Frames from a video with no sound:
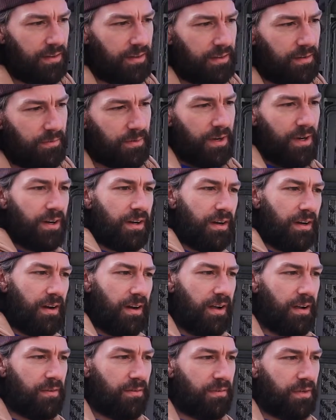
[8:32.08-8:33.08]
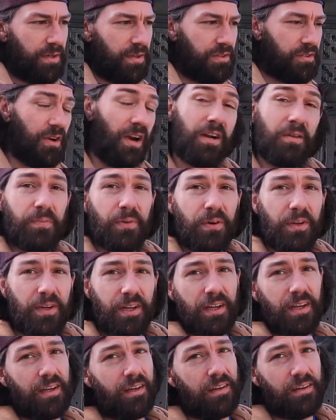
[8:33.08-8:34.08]
where we tried to put it
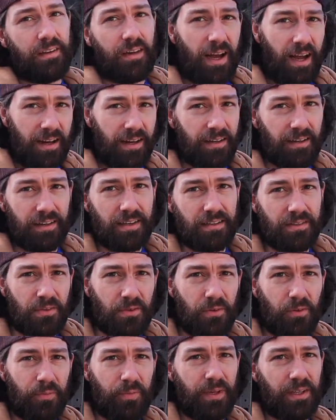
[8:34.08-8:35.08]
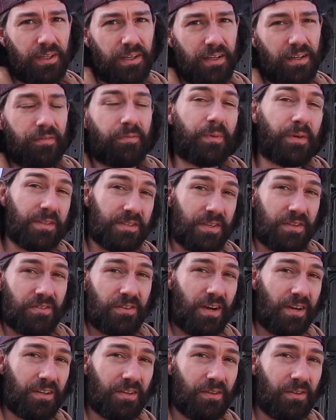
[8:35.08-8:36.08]
in. I didn't cut the hole big enough because I
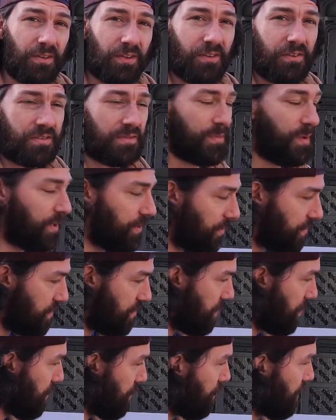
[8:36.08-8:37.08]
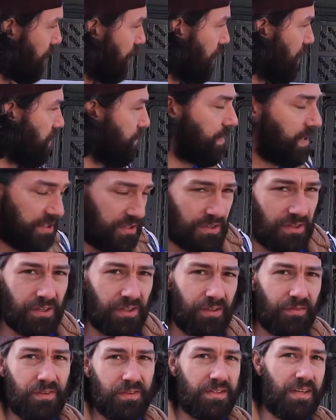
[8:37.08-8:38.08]
tried to go a little smaller, so make sure you
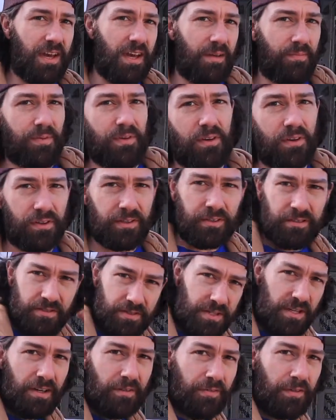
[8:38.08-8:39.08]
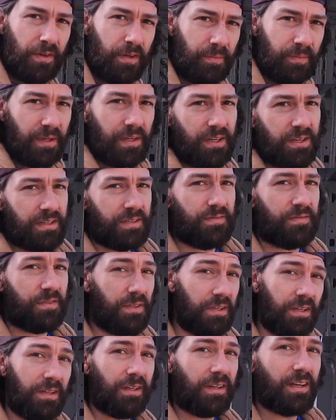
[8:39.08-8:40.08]
leave the tape and all your stuff up, because if you
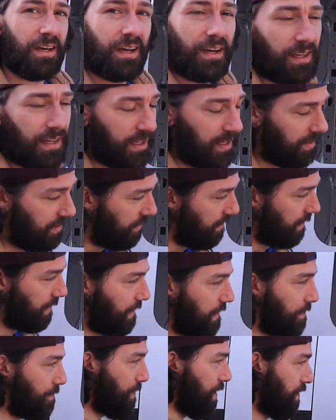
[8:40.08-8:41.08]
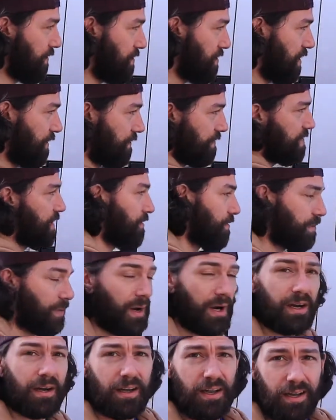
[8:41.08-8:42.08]
need to cut again, you're gonna get metal shavings
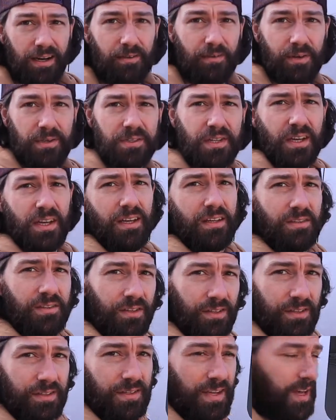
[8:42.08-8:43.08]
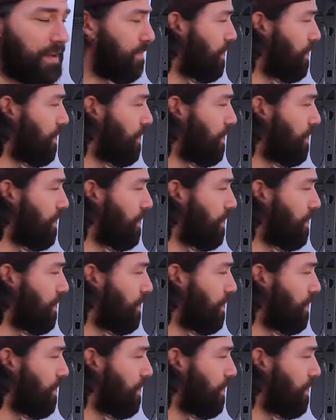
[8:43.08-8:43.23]
everywhere. Anyways, took the tape